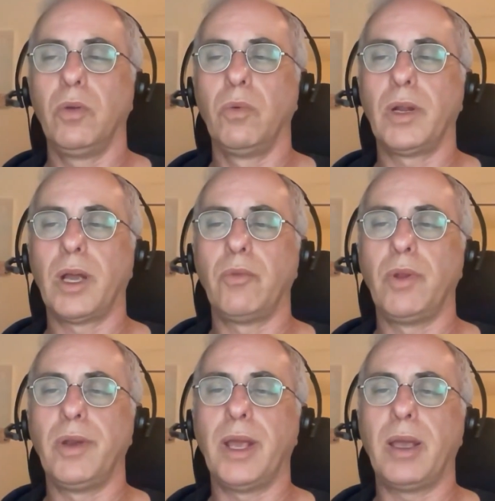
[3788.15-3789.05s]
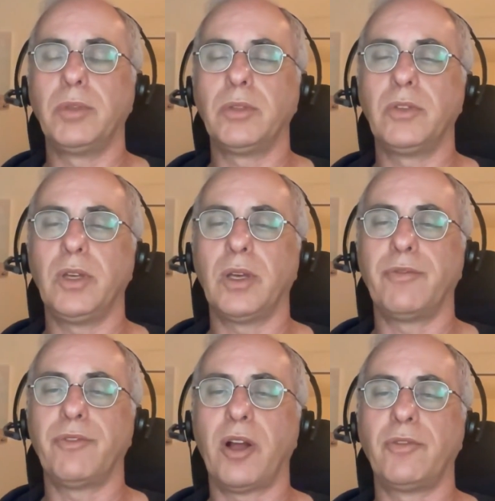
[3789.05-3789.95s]
when I renamed the
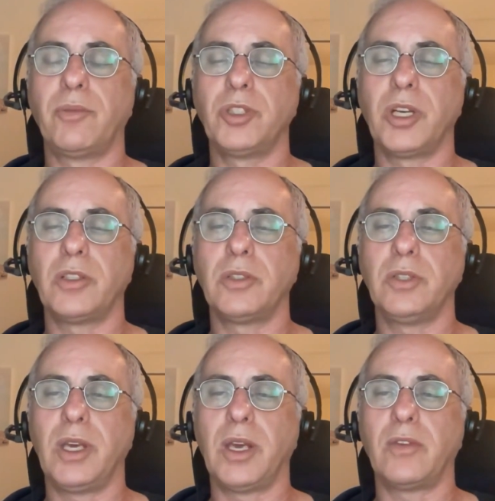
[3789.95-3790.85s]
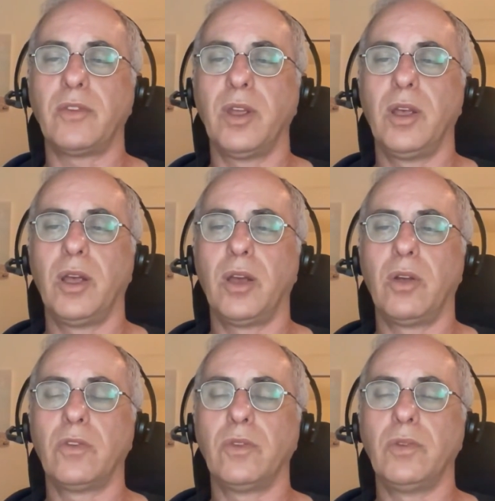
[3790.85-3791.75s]
file from JS to TS, I
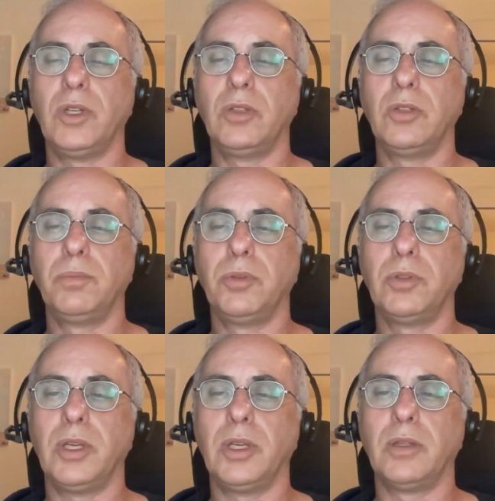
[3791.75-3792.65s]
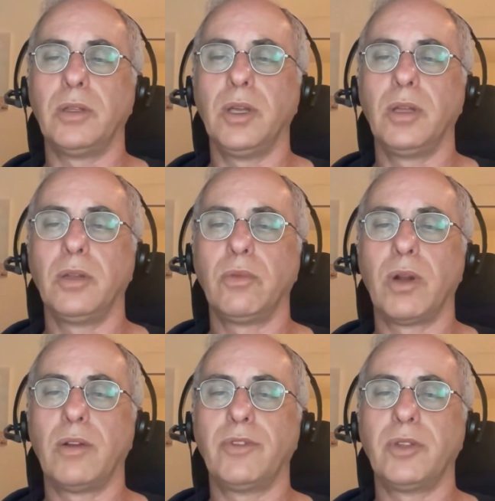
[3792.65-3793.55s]
also needed to put in the
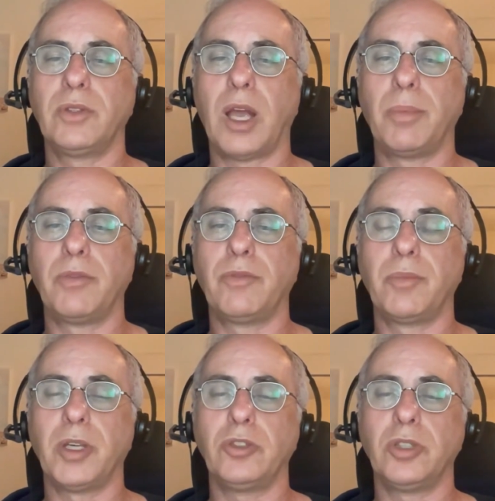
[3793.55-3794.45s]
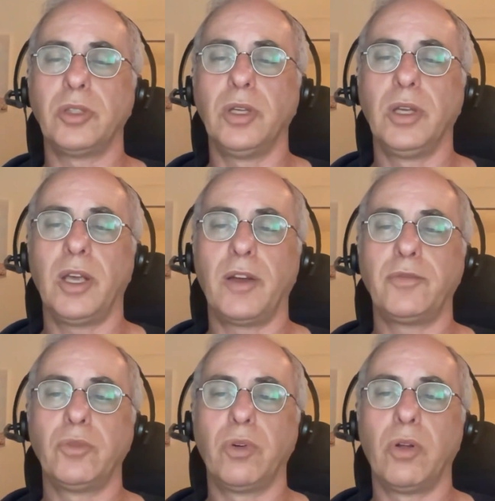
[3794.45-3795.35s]
relevant type information.
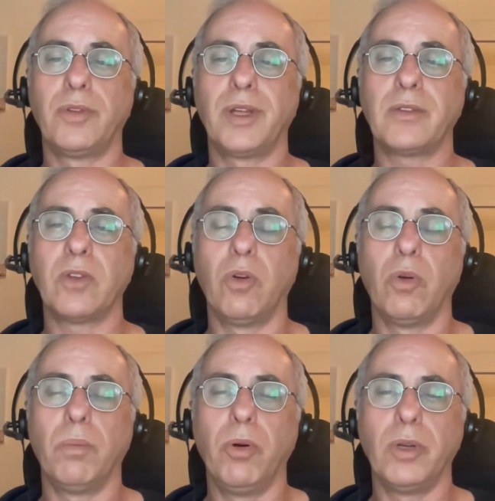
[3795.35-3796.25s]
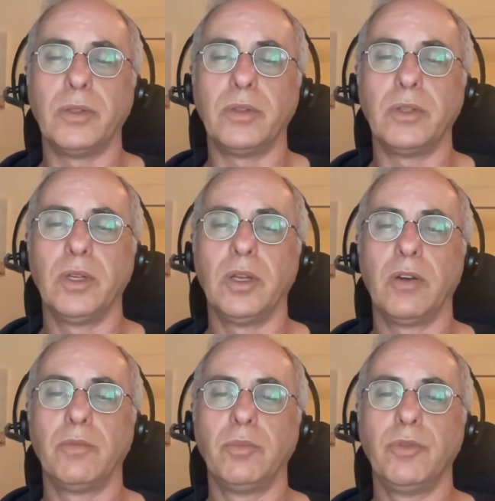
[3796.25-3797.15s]
After all, that's the whole point
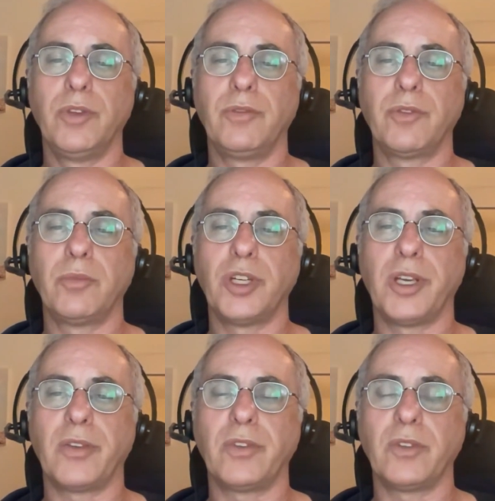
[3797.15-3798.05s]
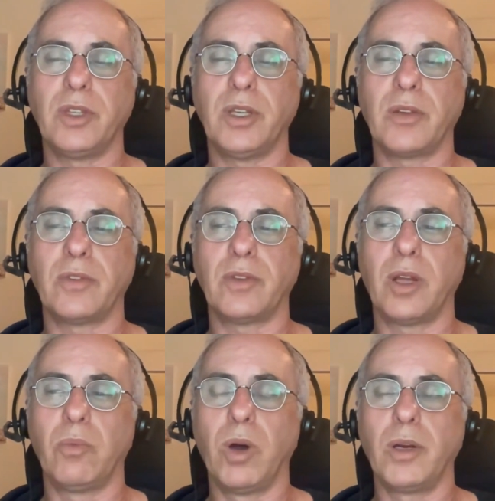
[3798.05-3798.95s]
of moving from JS to TS, and
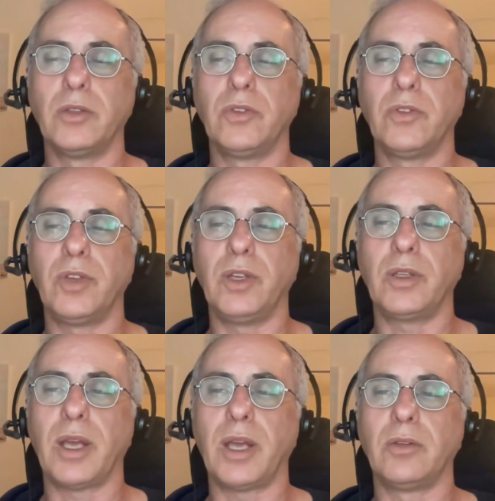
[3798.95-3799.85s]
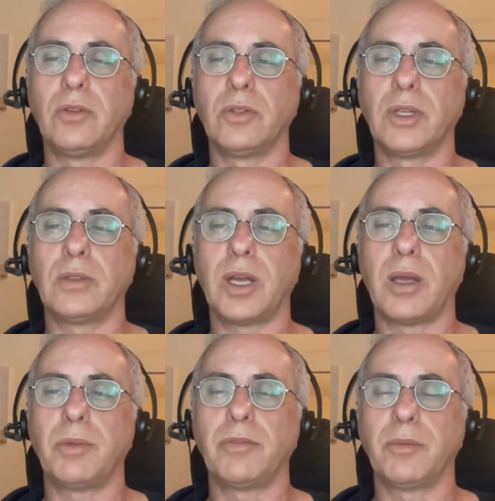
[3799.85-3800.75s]
I wanted to see it handle that
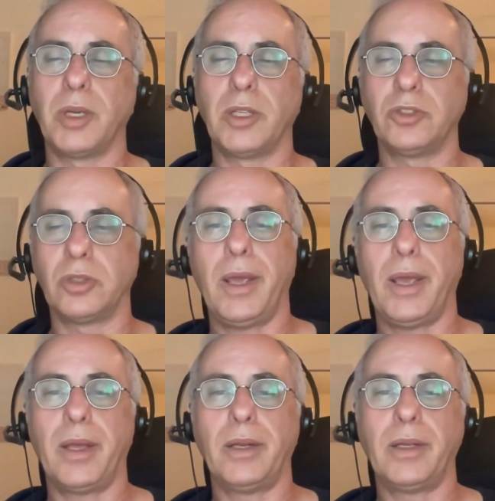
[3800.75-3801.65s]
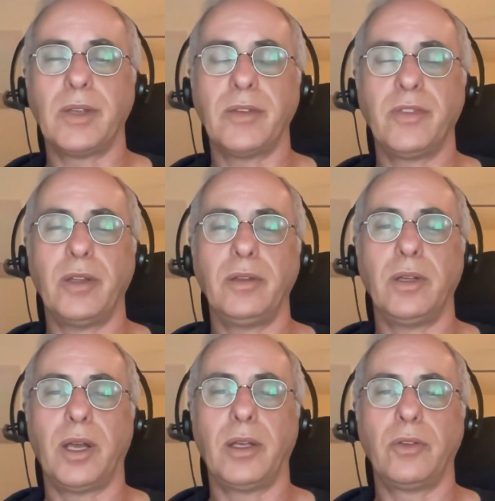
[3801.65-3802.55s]
type information. And as I said,
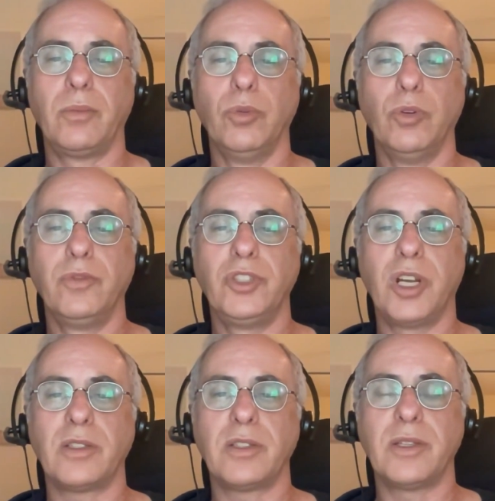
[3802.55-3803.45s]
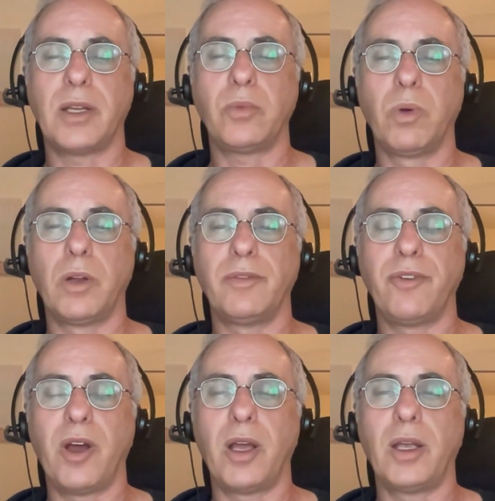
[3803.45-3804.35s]
I moved just that one
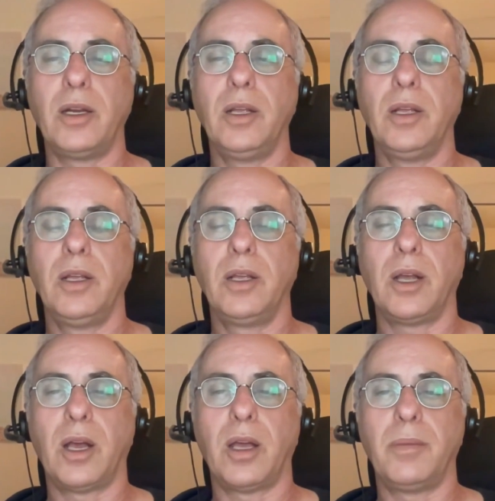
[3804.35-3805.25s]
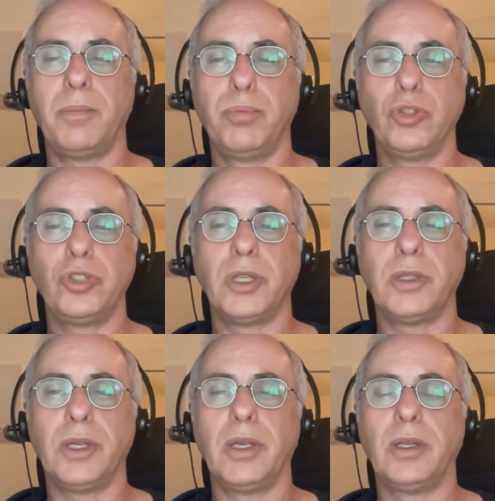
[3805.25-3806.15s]
file. I pushed
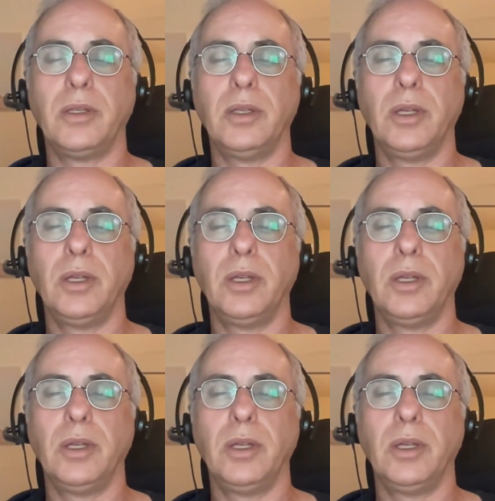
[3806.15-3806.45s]
it in